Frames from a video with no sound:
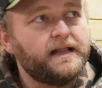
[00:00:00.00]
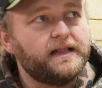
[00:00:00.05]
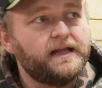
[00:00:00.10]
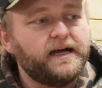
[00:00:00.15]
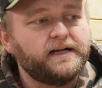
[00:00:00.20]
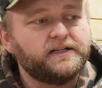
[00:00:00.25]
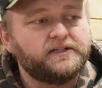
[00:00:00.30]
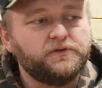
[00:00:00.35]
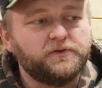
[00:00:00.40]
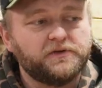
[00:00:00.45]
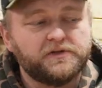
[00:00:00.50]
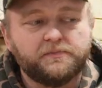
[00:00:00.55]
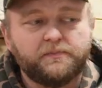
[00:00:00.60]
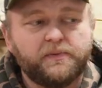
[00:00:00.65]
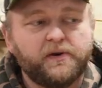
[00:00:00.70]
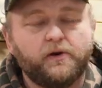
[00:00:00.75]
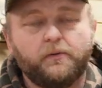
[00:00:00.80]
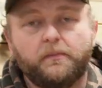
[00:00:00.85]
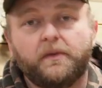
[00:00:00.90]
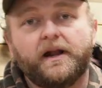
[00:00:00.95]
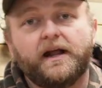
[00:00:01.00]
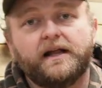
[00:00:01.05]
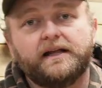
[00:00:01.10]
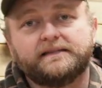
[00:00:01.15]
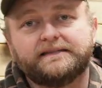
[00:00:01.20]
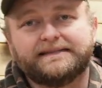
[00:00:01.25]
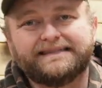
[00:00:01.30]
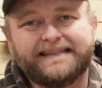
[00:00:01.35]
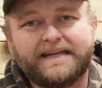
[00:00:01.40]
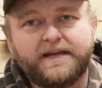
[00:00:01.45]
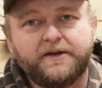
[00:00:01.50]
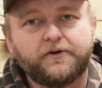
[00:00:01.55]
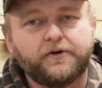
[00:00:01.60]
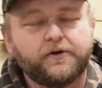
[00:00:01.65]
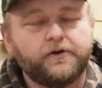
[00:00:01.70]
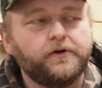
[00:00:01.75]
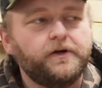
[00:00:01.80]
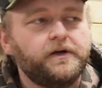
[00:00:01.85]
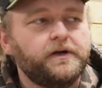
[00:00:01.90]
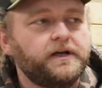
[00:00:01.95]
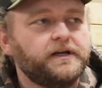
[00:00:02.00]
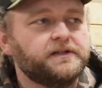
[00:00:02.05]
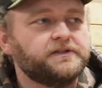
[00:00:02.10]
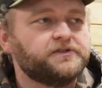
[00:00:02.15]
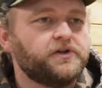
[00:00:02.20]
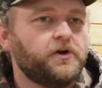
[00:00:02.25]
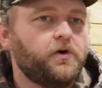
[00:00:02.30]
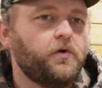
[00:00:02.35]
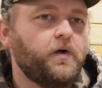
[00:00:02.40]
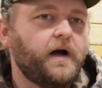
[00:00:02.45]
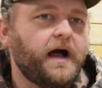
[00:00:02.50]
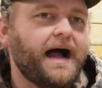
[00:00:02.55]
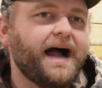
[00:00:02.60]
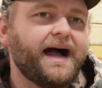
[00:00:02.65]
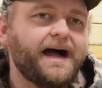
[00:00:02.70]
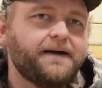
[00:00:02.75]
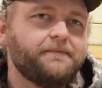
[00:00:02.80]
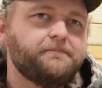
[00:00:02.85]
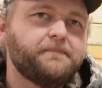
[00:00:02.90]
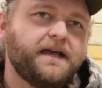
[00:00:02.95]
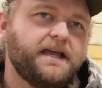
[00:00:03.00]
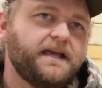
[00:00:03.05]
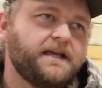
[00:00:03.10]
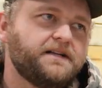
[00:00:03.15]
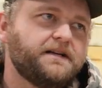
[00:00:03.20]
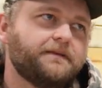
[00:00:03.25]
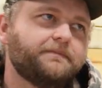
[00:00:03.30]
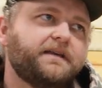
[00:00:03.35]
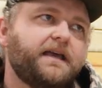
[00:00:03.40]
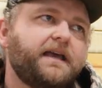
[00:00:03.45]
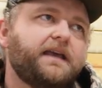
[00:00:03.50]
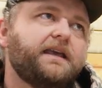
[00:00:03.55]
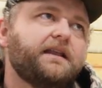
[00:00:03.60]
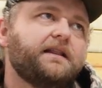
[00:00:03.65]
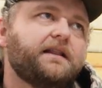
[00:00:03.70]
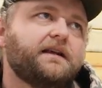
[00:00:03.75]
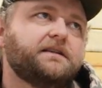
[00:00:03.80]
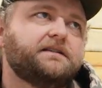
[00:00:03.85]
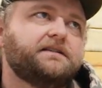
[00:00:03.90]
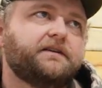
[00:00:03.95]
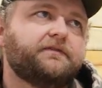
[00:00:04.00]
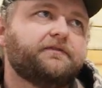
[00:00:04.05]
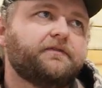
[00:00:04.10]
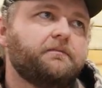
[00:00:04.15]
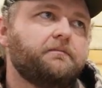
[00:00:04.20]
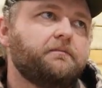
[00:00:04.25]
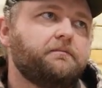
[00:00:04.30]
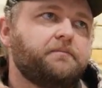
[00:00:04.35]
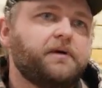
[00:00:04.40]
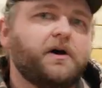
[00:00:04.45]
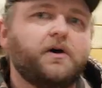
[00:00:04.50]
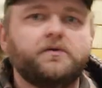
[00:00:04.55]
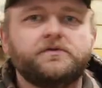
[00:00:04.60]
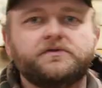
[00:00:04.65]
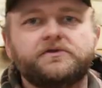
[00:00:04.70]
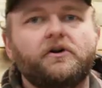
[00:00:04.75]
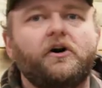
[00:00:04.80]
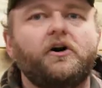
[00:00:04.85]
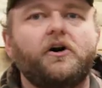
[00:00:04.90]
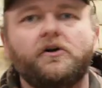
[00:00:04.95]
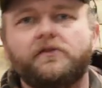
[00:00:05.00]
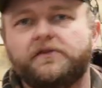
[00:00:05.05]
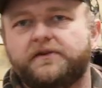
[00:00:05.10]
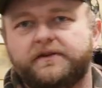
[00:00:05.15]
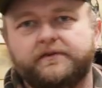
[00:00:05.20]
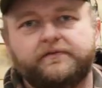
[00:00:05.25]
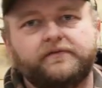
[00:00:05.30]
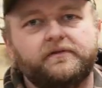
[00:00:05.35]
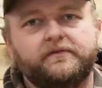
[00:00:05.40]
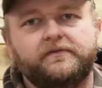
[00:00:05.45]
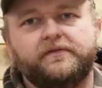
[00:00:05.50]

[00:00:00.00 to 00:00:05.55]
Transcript: like to experiment. I like to tinker, and so I may end up taking like different bows to all the different